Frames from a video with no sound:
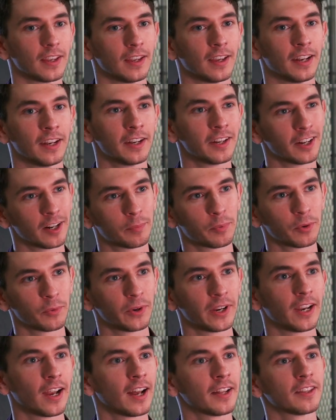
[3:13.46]
And ended up when
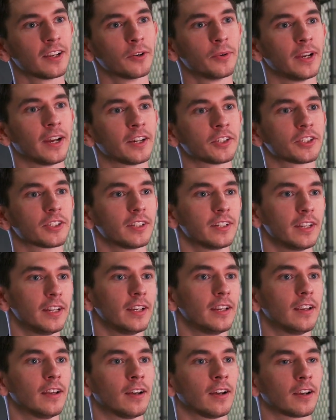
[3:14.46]
we got there, we
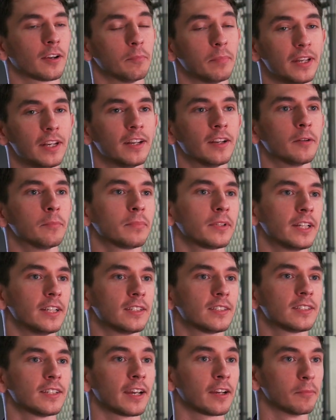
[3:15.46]
actually competed and
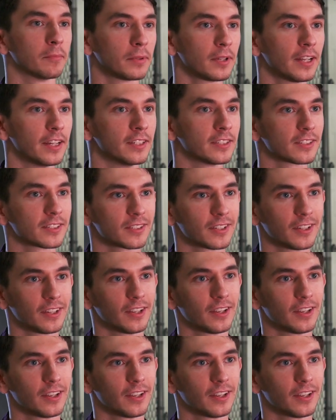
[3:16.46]
placed second place,